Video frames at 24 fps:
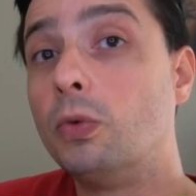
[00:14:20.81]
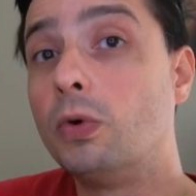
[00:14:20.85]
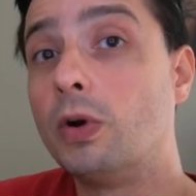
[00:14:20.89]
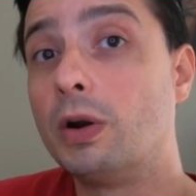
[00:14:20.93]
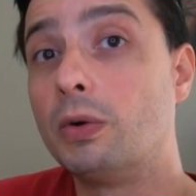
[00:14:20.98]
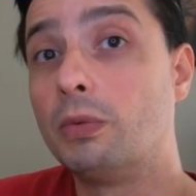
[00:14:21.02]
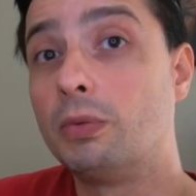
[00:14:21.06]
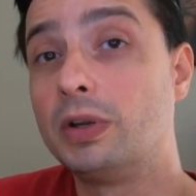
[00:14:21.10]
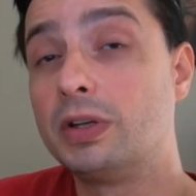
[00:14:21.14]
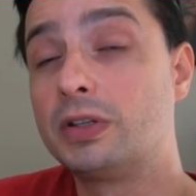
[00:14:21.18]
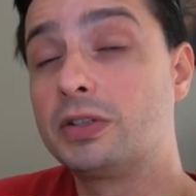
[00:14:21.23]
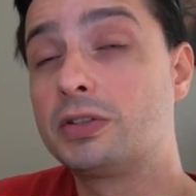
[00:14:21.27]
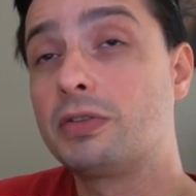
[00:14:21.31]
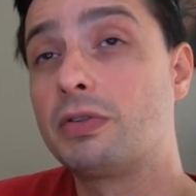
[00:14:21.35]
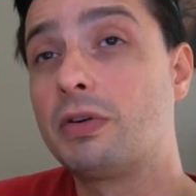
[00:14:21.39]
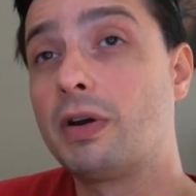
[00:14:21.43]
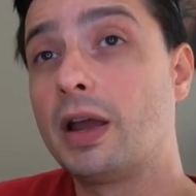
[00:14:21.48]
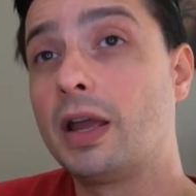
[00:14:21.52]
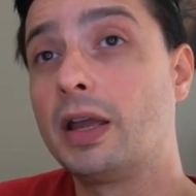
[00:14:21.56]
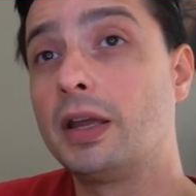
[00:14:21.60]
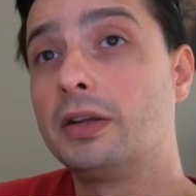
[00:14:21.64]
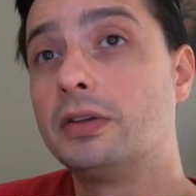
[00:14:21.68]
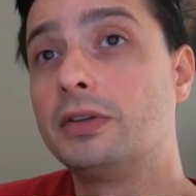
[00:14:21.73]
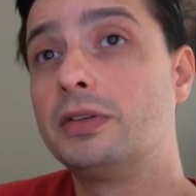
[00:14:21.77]
where we're
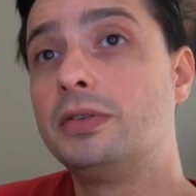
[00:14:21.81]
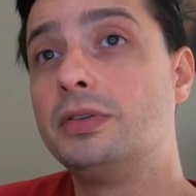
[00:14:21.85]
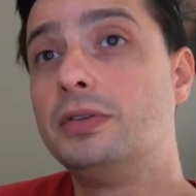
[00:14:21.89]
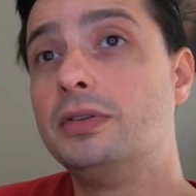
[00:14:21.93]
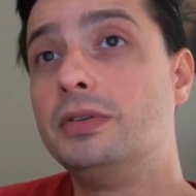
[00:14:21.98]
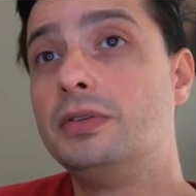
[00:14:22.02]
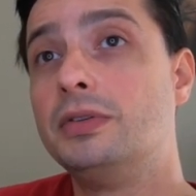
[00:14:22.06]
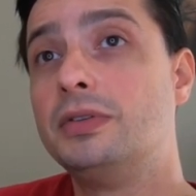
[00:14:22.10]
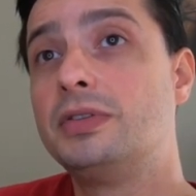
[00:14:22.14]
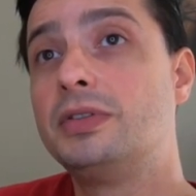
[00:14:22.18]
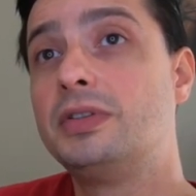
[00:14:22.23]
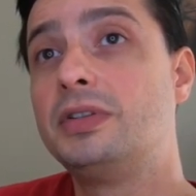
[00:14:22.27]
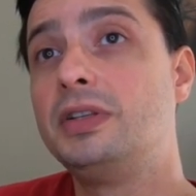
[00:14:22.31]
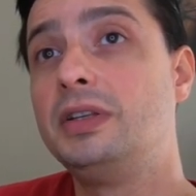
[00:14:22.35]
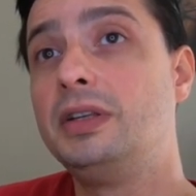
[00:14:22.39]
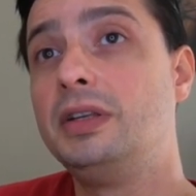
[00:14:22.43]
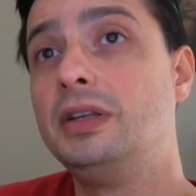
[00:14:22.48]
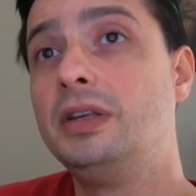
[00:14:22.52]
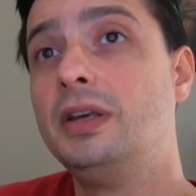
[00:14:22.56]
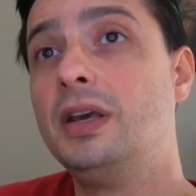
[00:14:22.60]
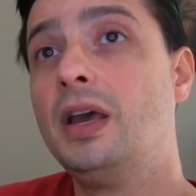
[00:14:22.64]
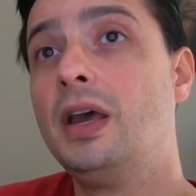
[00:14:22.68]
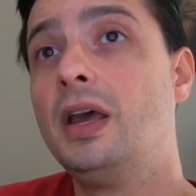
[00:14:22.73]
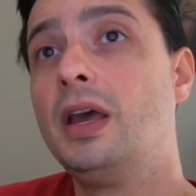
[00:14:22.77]
trying to
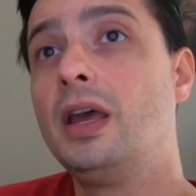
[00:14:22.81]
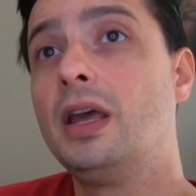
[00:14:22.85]
see